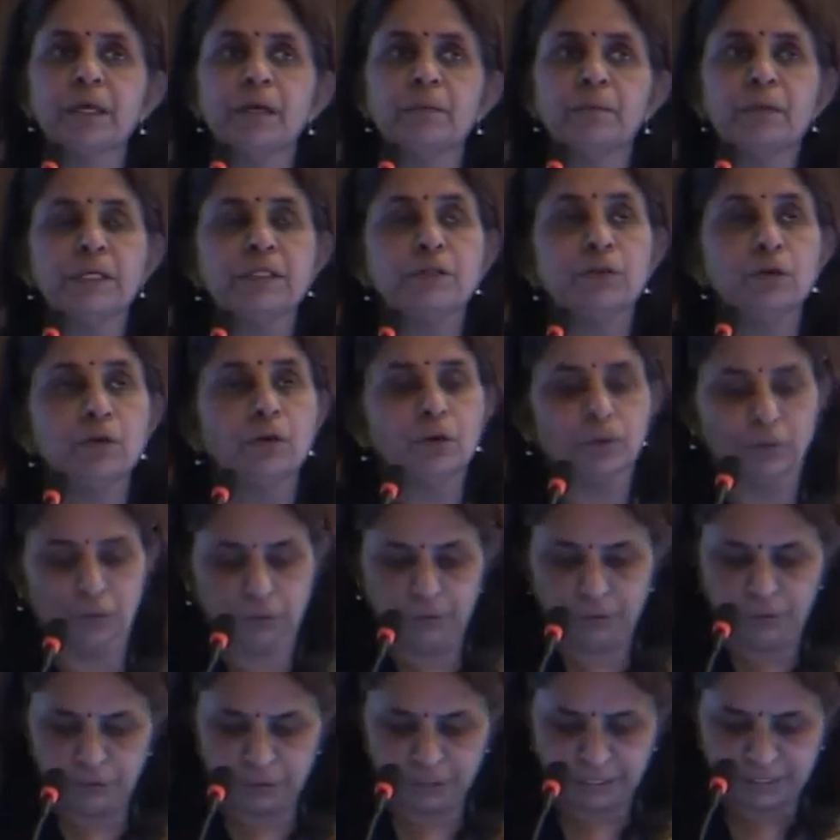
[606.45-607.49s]
But no,
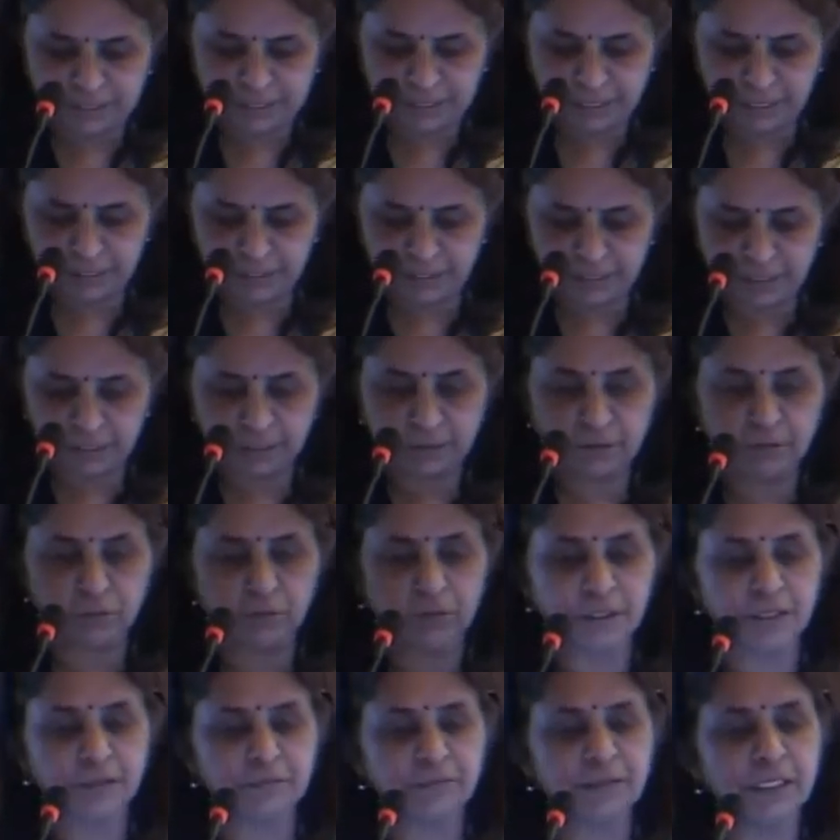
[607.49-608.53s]
you can see that,
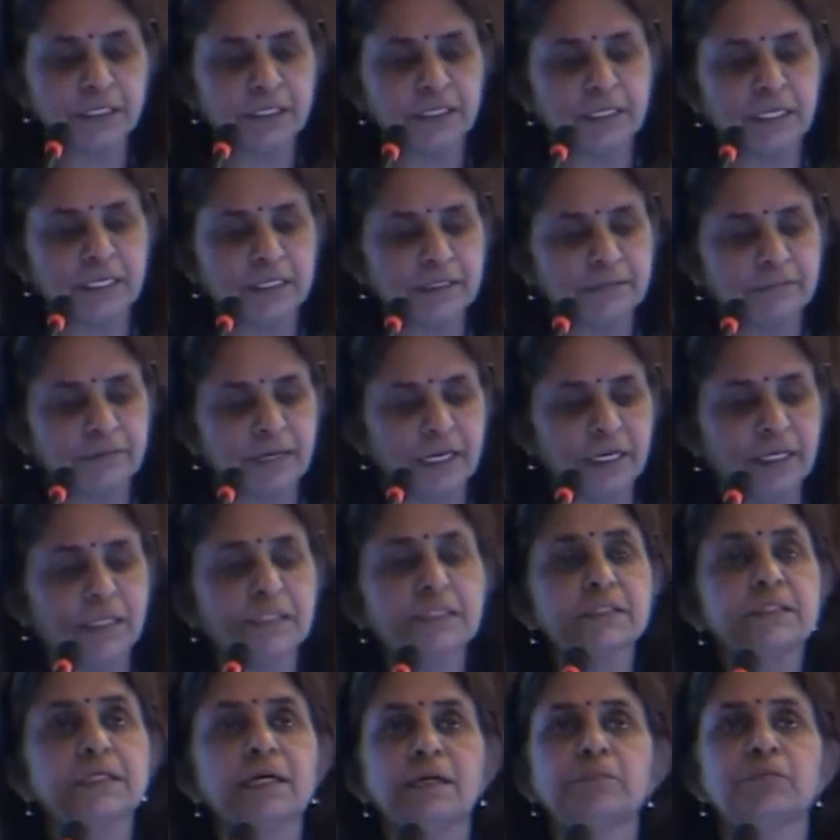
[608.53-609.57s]
even in these
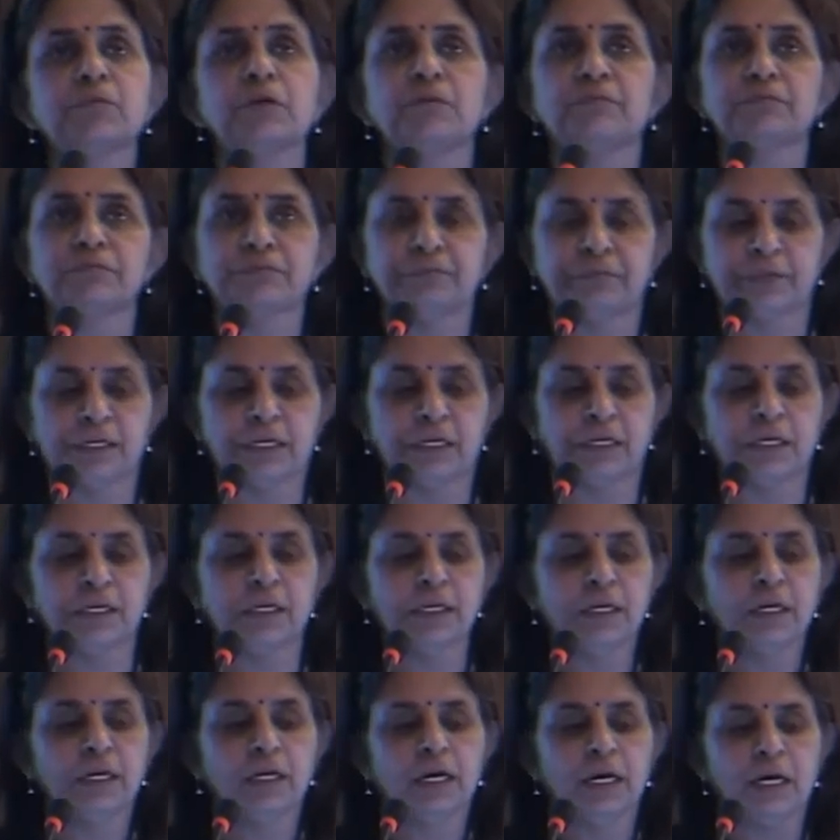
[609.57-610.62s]
various types of
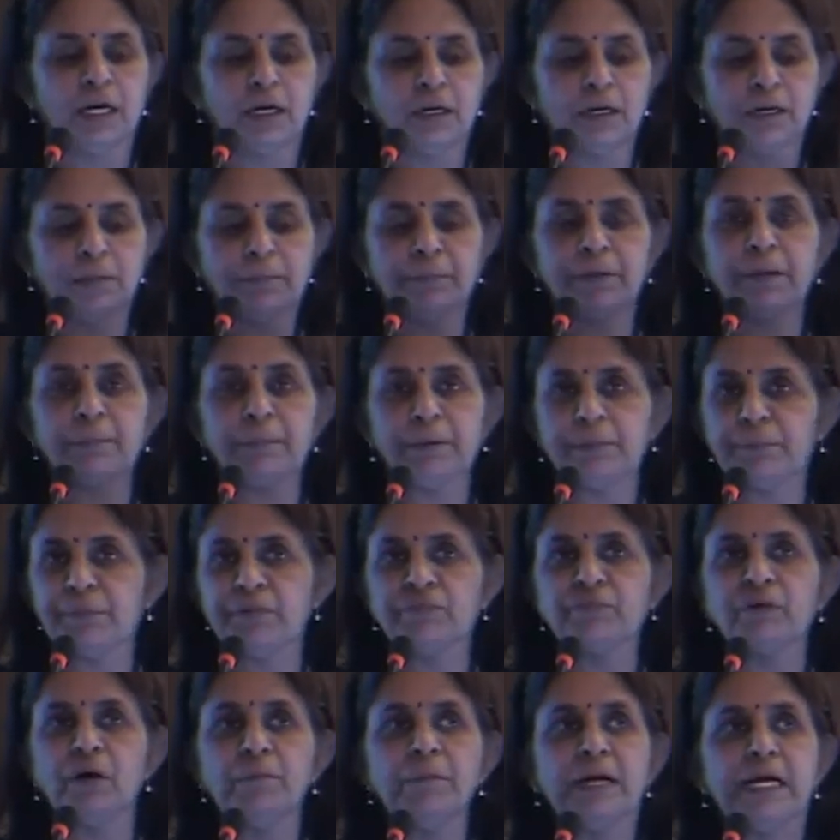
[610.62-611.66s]
PPP
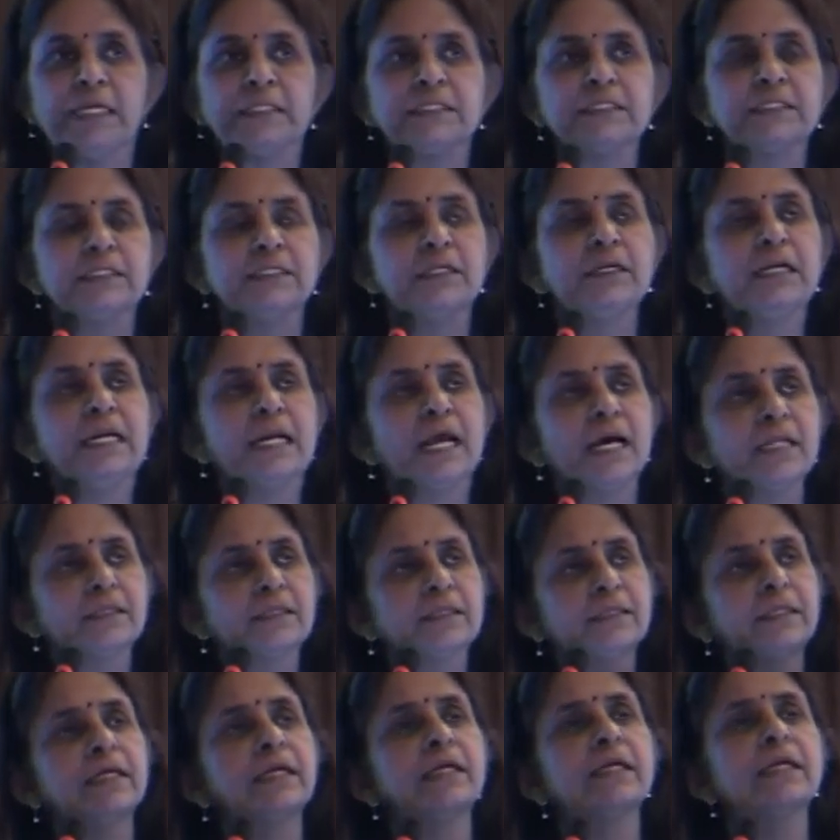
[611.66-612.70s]
formats,
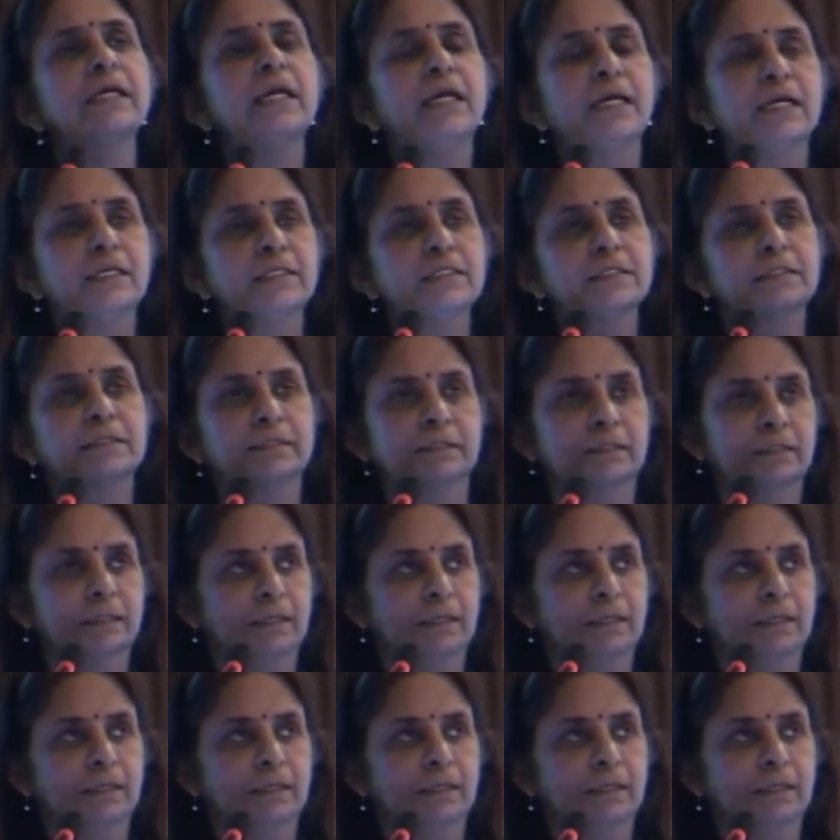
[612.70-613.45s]
nothing is